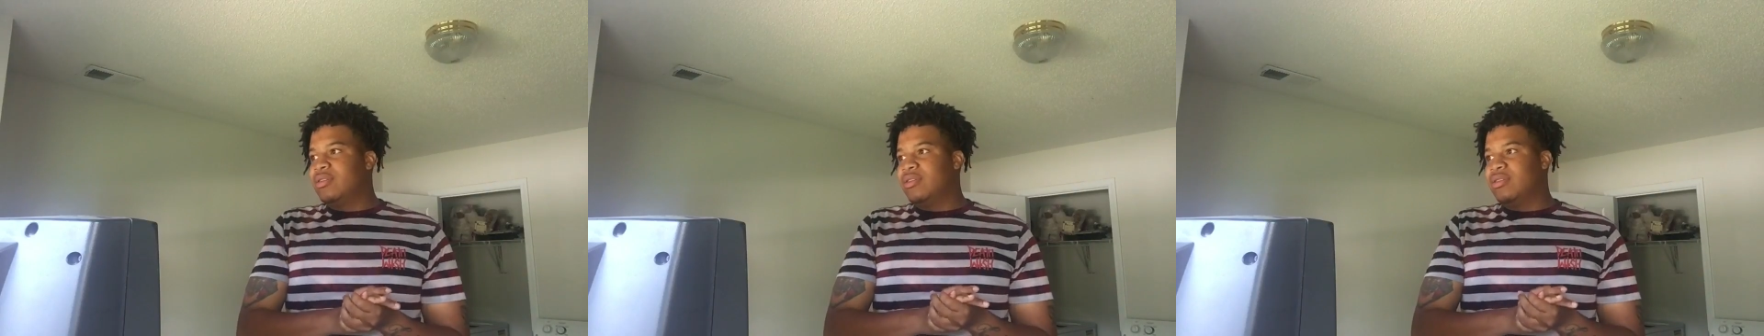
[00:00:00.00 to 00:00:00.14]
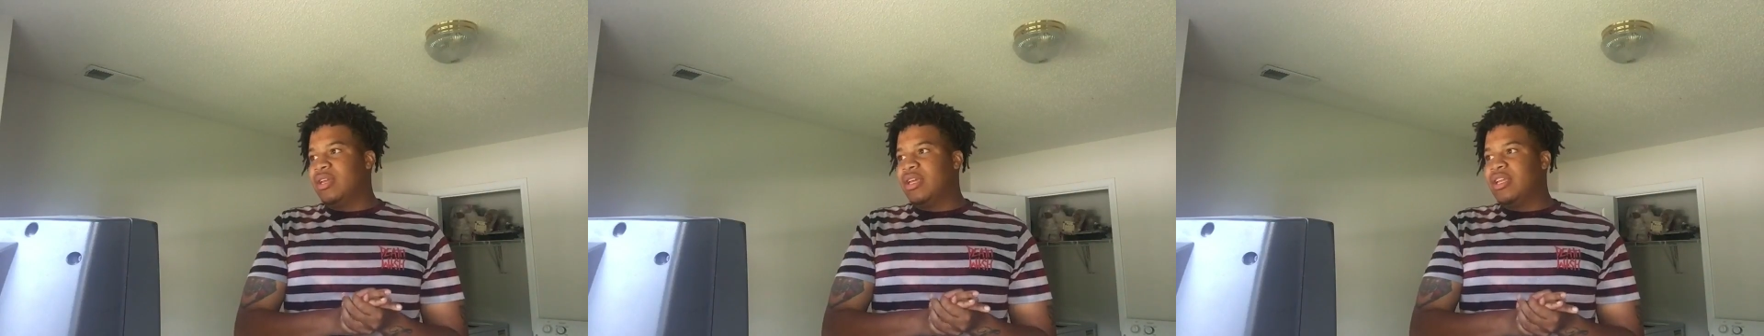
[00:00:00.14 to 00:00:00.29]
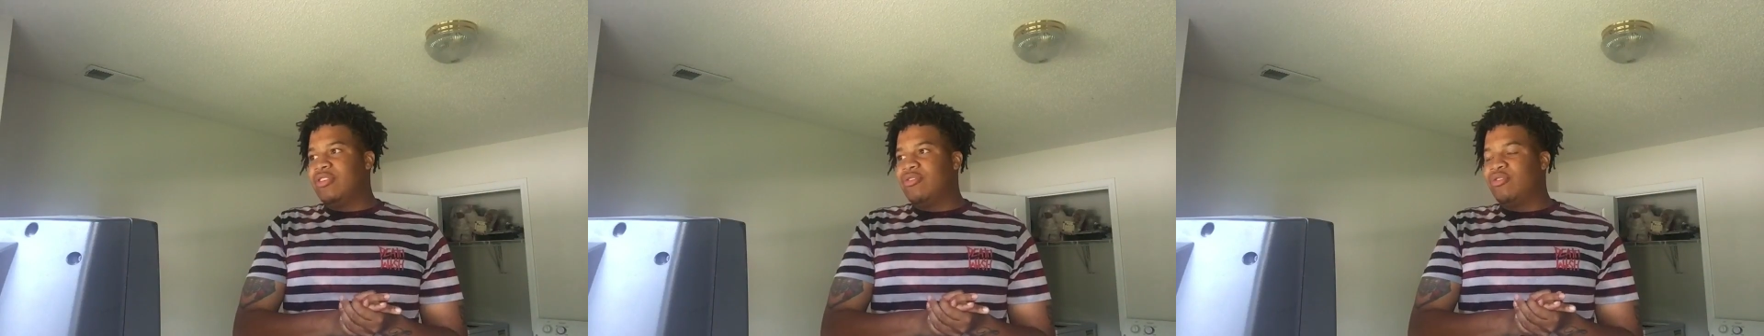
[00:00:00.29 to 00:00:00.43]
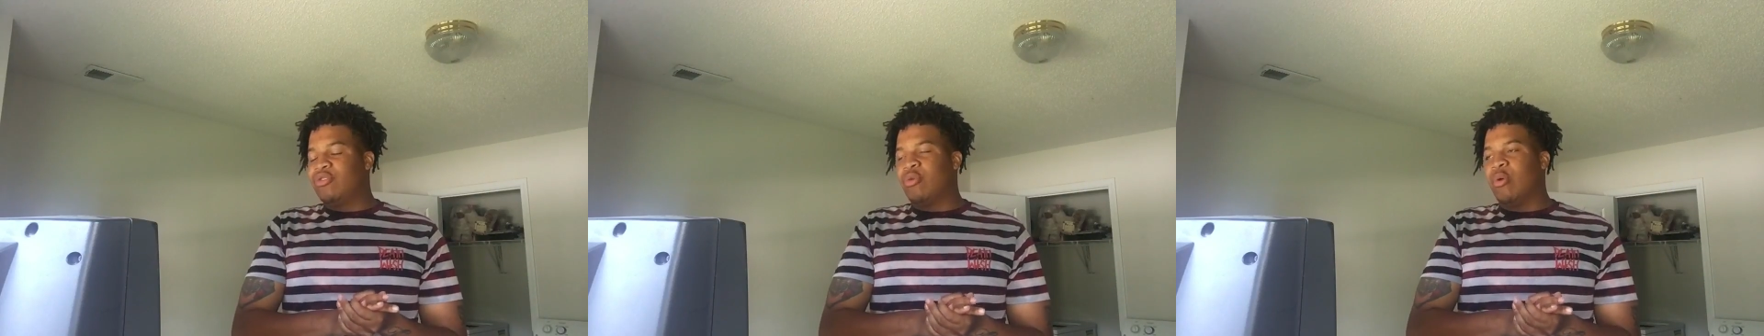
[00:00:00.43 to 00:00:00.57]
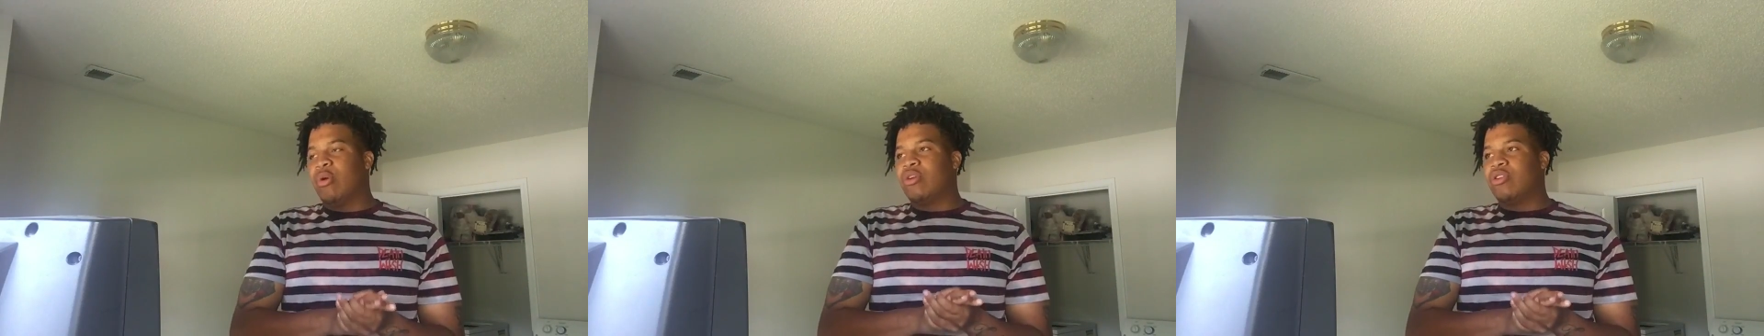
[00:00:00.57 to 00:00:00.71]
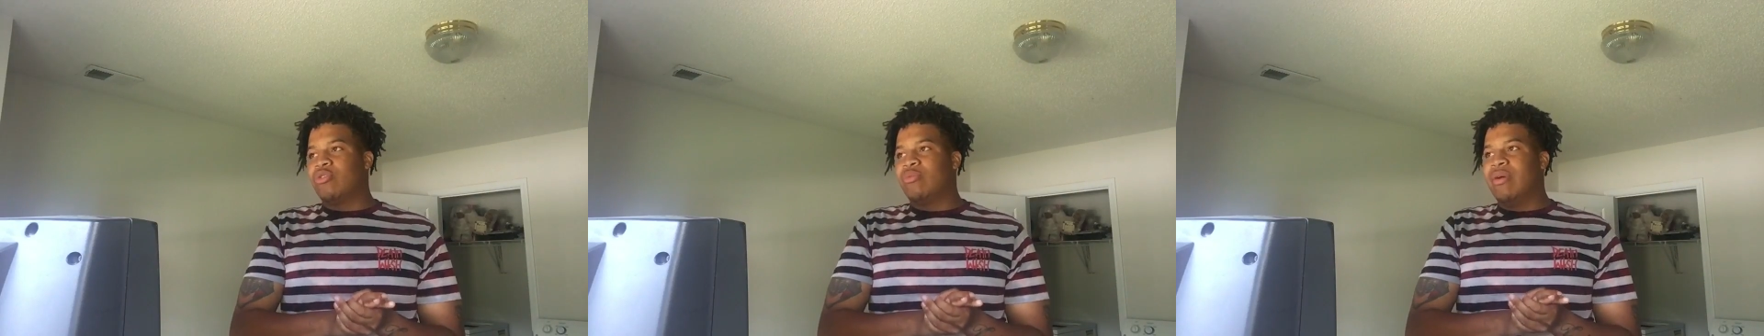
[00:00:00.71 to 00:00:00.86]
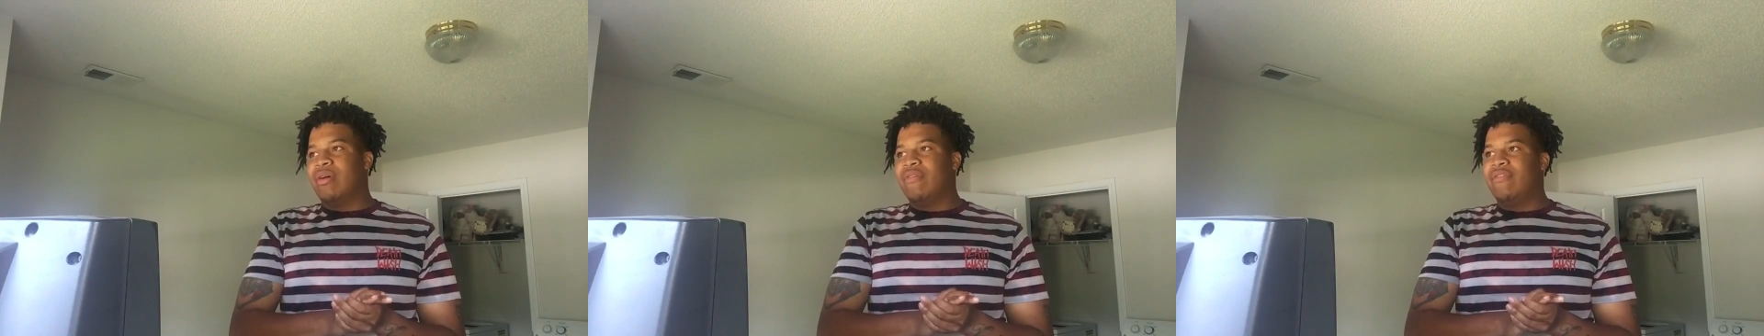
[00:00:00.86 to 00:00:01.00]
I was like, you
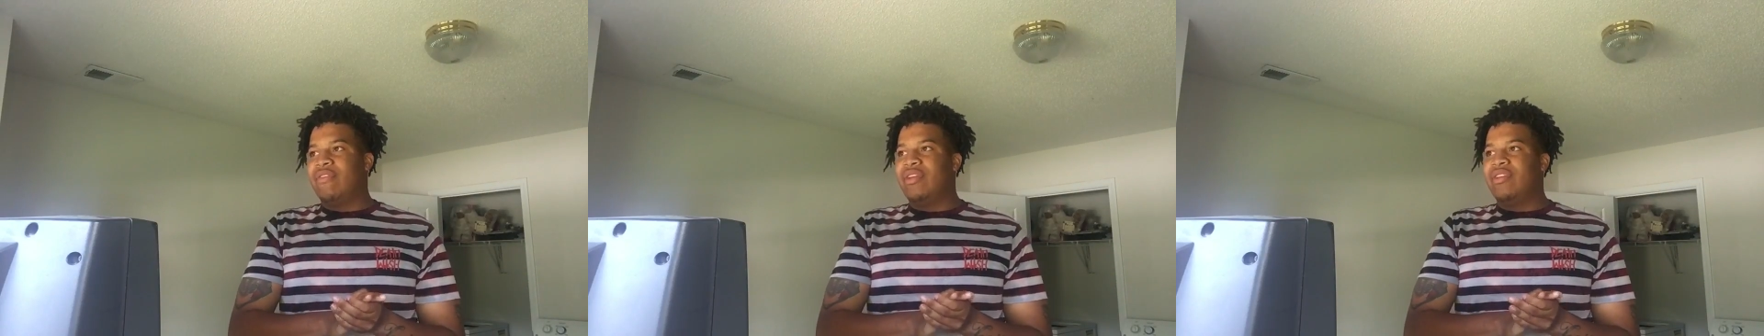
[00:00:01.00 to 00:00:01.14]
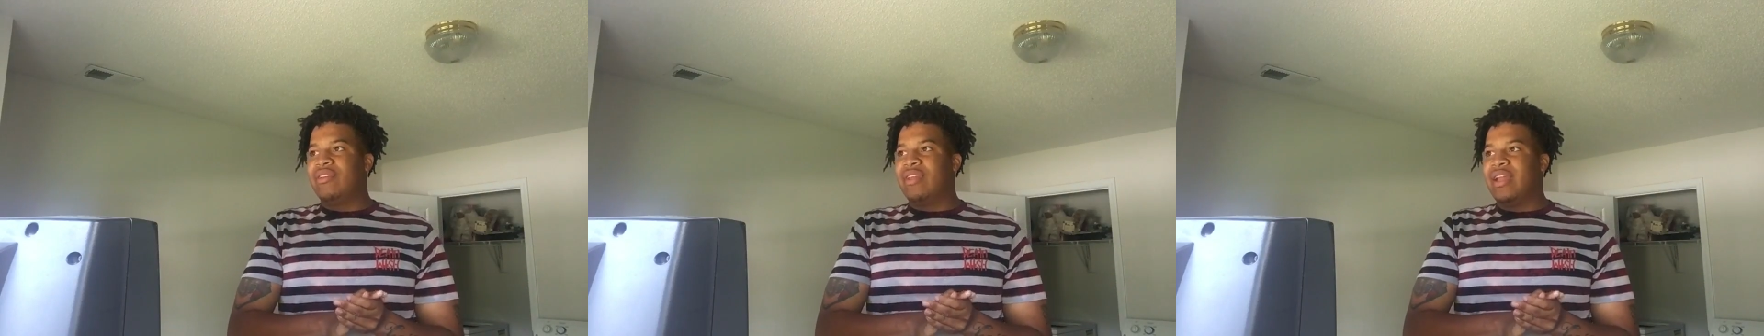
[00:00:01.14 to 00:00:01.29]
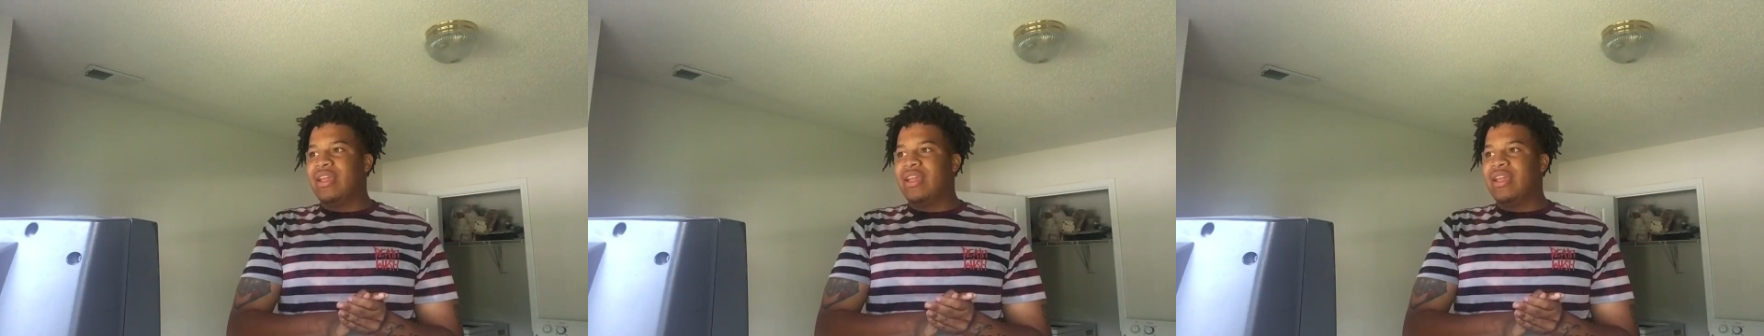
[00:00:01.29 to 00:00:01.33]
squirted on my face.